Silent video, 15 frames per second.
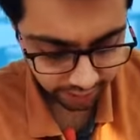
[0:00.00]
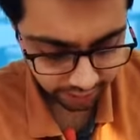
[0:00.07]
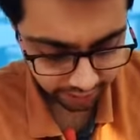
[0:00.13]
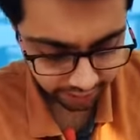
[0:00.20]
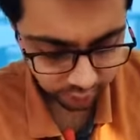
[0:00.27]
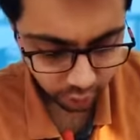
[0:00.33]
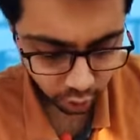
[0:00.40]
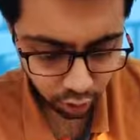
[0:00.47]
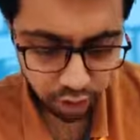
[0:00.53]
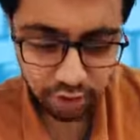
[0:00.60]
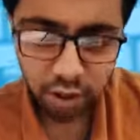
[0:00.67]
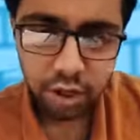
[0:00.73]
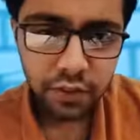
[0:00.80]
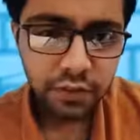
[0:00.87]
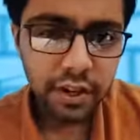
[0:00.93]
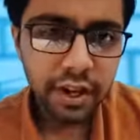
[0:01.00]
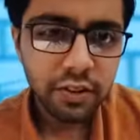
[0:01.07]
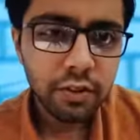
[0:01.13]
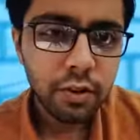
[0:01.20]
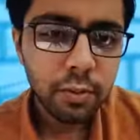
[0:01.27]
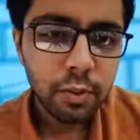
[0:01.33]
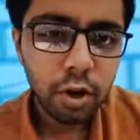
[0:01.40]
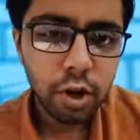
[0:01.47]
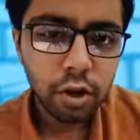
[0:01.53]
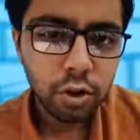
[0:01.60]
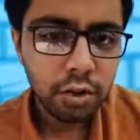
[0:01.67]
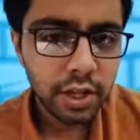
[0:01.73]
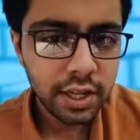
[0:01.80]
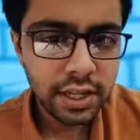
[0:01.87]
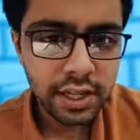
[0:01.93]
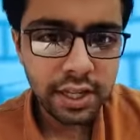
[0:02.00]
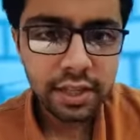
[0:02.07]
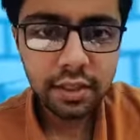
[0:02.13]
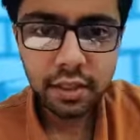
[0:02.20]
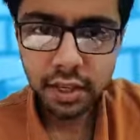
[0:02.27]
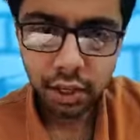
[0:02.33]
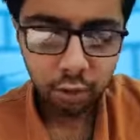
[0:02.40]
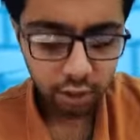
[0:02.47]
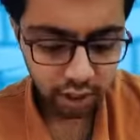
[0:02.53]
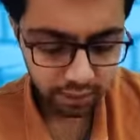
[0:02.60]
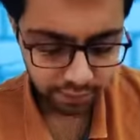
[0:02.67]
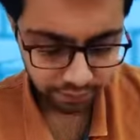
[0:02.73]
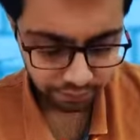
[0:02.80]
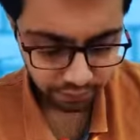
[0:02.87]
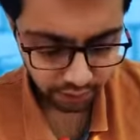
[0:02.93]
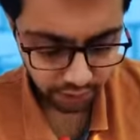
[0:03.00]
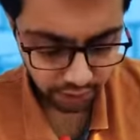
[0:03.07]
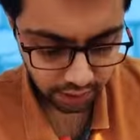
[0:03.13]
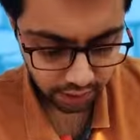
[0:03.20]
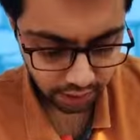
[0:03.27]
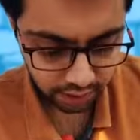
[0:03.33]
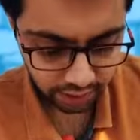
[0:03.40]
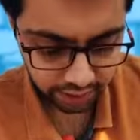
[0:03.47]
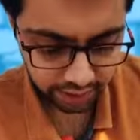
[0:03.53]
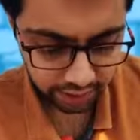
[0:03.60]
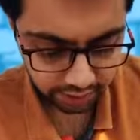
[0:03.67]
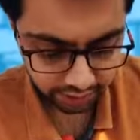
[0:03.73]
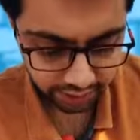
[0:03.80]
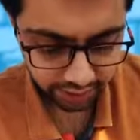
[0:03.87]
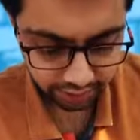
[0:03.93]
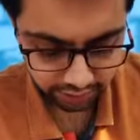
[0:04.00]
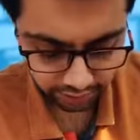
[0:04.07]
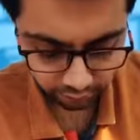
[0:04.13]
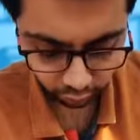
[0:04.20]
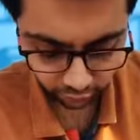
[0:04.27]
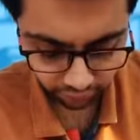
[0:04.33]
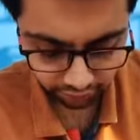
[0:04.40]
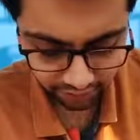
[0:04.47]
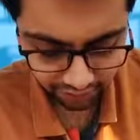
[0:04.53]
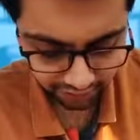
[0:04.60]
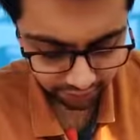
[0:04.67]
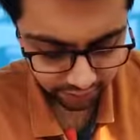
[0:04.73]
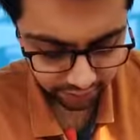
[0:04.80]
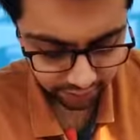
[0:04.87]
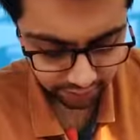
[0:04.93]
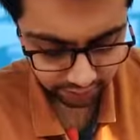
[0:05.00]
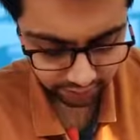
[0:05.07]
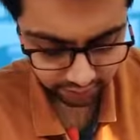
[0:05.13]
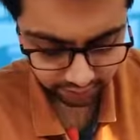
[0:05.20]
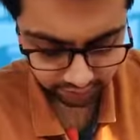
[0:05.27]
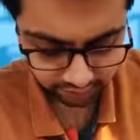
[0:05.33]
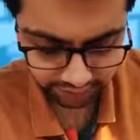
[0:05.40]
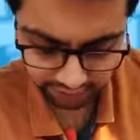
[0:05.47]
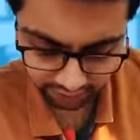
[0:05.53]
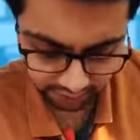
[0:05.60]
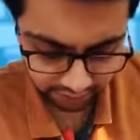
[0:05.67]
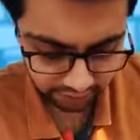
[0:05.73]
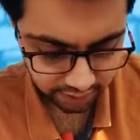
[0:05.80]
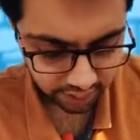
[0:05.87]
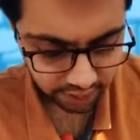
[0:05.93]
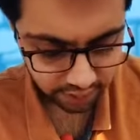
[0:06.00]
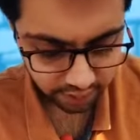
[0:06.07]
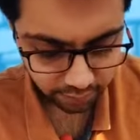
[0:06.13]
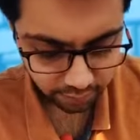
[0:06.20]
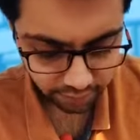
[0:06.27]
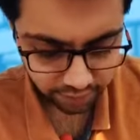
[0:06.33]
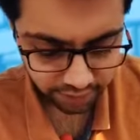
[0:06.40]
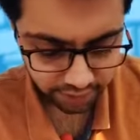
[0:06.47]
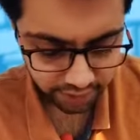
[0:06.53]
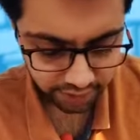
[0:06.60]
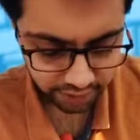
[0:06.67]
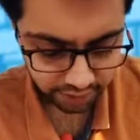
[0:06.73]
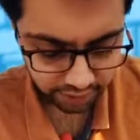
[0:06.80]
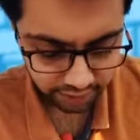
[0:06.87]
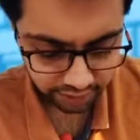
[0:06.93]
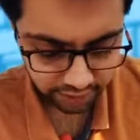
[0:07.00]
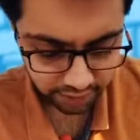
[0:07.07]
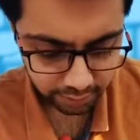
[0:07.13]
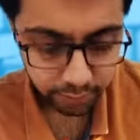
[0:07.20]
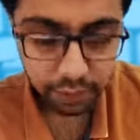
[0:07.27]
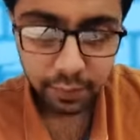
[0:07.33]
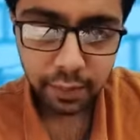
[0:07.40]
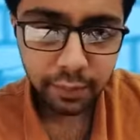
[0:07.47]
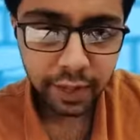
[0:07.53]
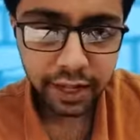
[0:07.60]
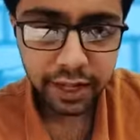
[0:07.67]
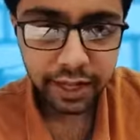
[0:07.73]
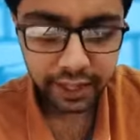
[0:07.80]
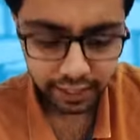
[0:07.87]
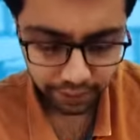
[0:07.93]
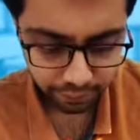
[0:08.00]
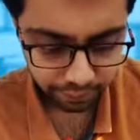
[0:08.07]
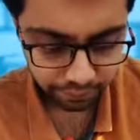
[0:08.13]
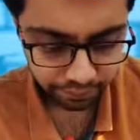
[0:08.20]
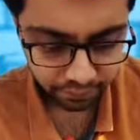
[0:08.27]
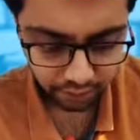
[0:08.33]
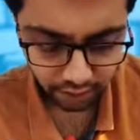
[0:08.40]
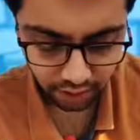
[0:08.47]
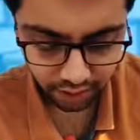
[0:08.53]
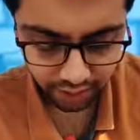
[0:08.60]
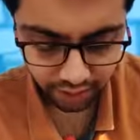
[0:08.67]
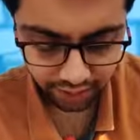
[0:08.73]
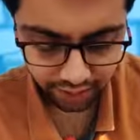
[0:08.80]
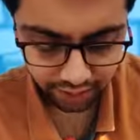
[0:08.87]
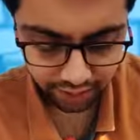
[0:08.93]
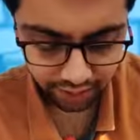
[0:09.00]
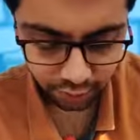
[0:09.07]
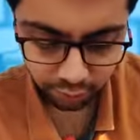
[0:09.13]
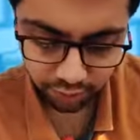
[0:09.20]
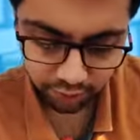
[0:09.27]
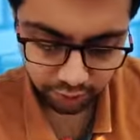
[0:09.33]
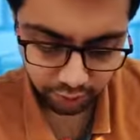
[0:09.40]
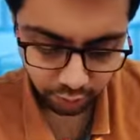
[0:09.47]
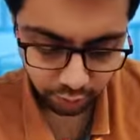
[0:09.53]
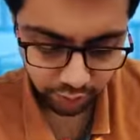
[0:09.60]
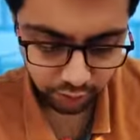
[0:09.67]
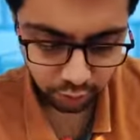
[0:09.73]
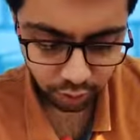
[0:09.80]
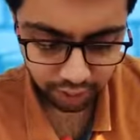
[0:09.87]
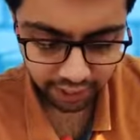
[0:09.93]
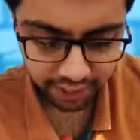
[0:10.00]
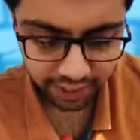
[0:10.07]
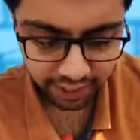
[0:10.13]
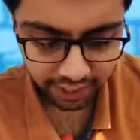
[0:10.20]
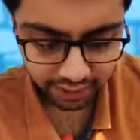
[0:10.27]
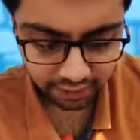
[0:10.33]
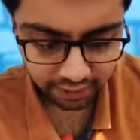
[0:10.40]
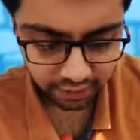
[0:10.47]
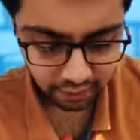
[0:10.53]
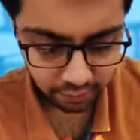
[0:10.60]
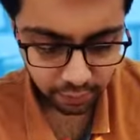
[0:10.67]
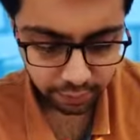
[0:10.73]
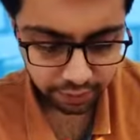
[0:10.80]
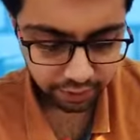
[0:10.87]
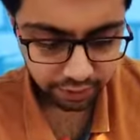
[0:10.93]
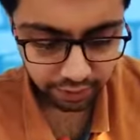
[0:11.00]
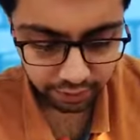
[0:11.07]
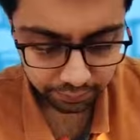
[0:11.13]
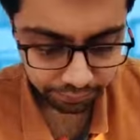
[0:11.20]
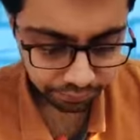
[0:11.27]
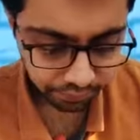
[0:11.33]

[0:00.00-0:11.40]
And yeah, coagulation defect will be also seen in grade 3 only. In grade 3, what we have, it's fetal distress, pulse rate increase, BP maintained, and uterine tenderness will be present.